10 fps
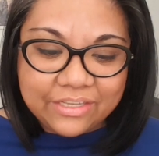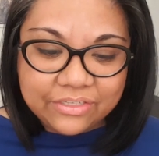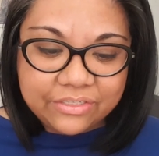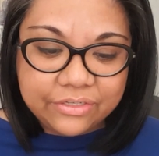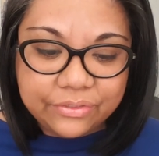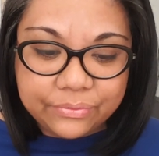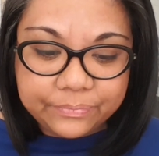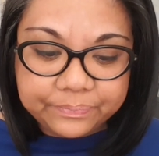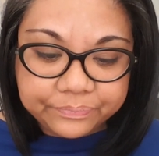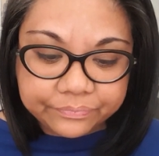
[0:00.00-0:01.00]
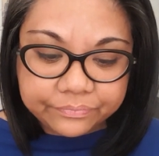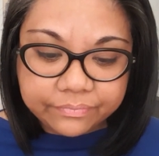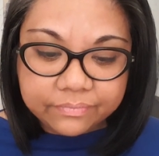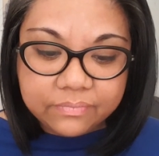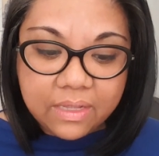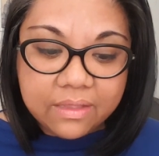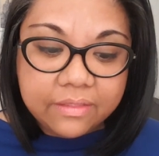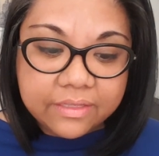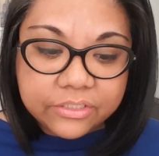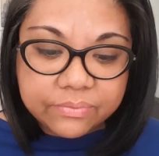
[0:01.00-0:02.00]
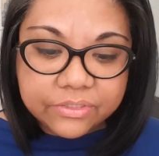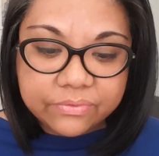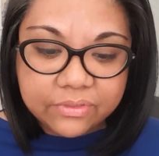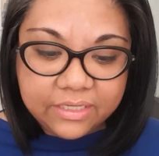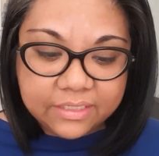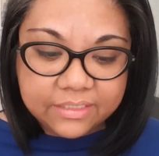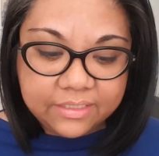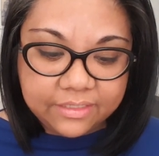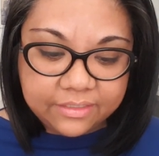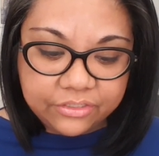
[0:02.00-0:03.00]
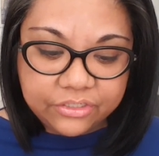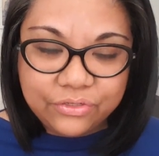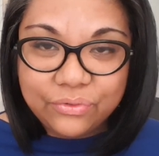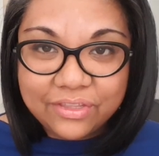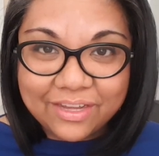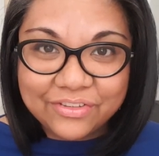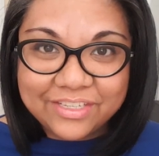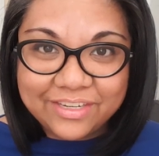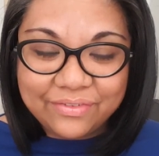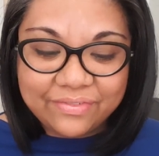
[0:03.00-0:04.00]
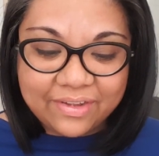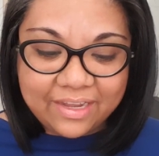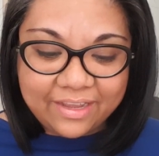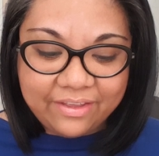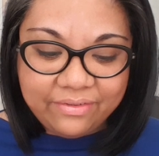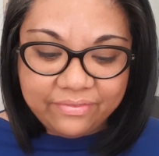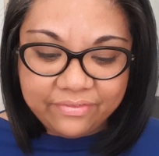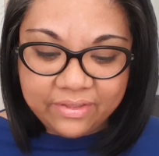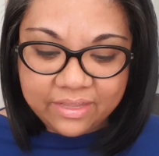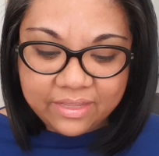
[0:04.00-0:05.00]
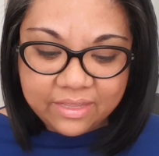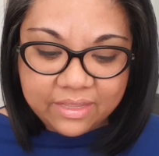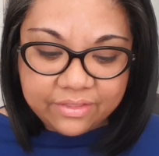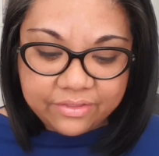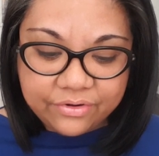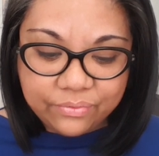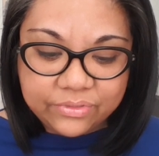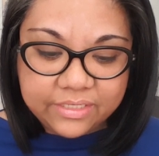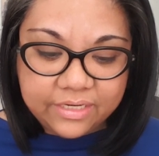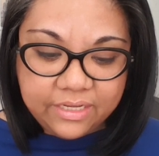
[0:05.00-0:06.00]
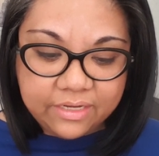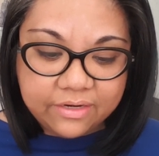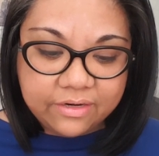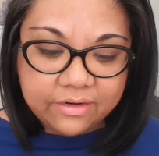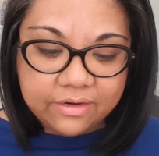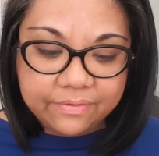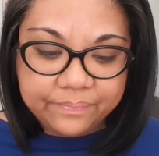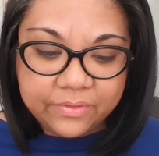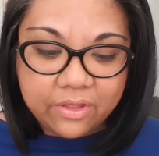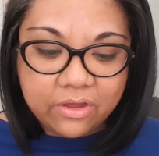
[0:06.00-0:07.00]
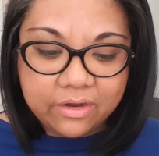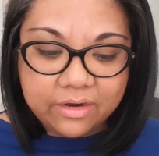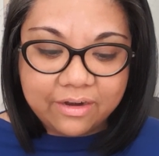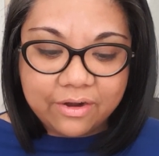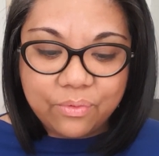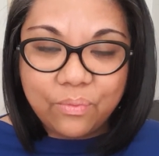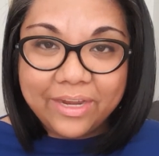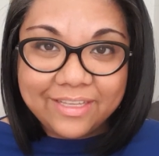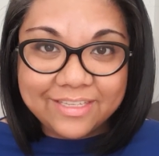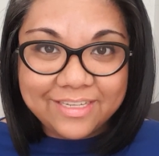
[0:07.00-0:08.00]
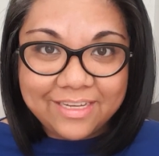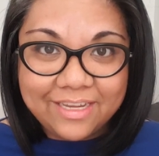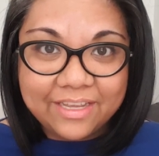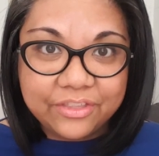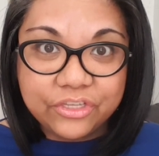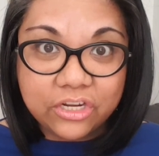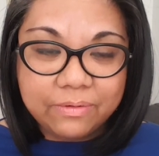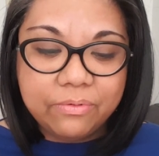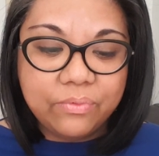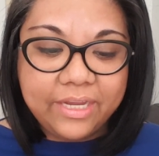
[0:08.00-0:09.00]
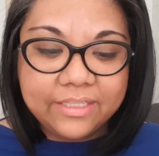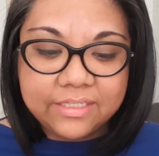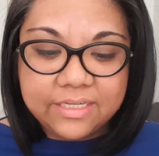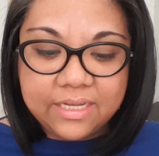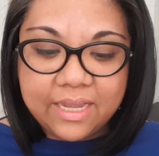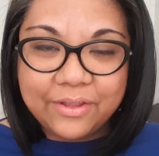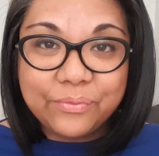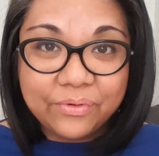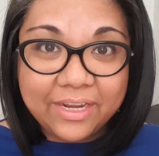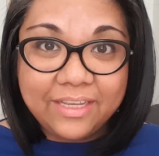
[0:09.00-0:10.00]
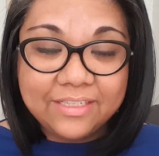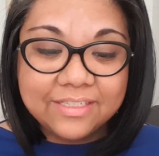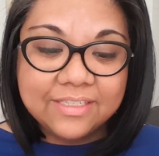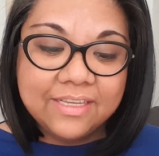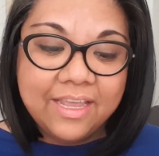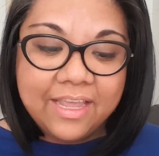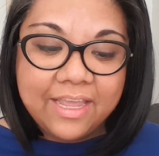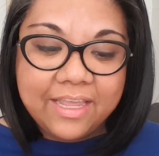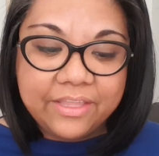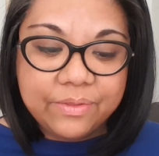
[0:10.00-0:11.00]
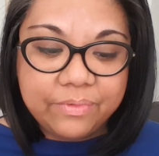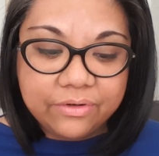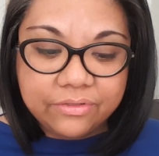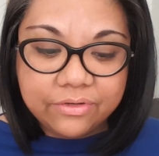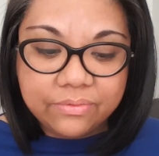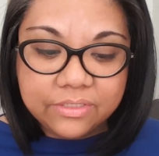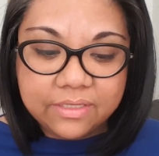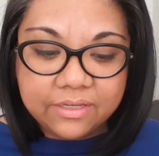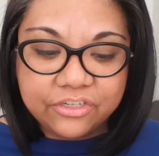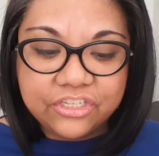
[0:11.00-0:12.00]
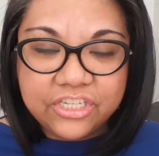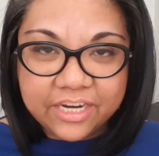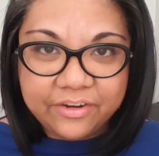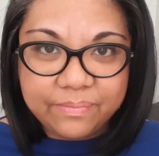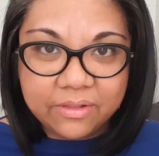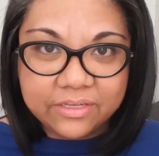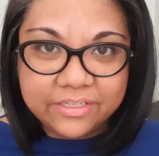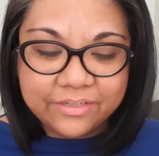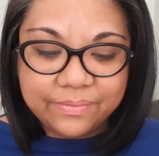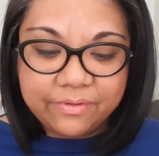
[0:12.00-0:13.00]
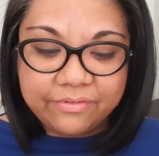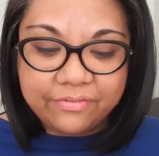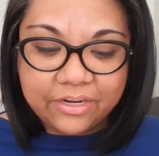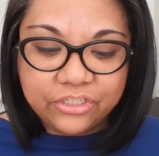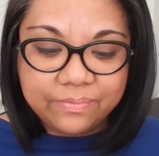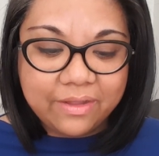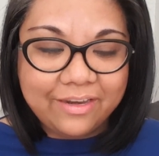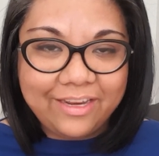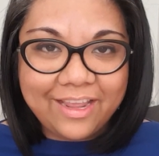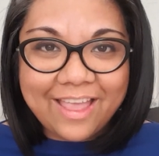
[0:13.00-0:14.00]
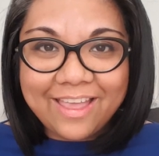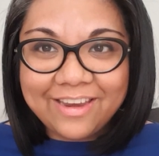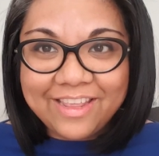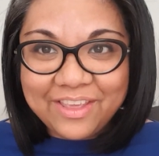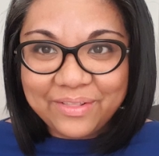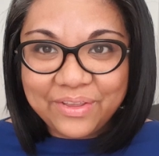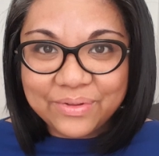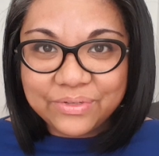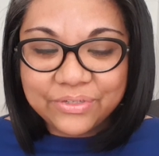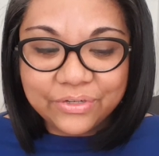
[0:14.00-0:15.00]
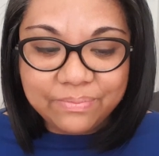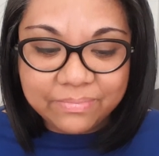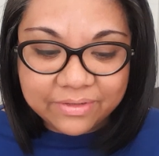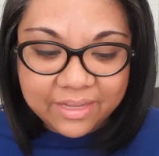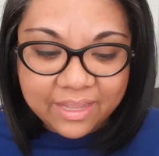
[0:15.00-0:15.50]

So this was released in 2005. The notes in here are white tea in the top, white tea and rice. In the middle notes, there's cherry blossom, frangipani, and heliotrope.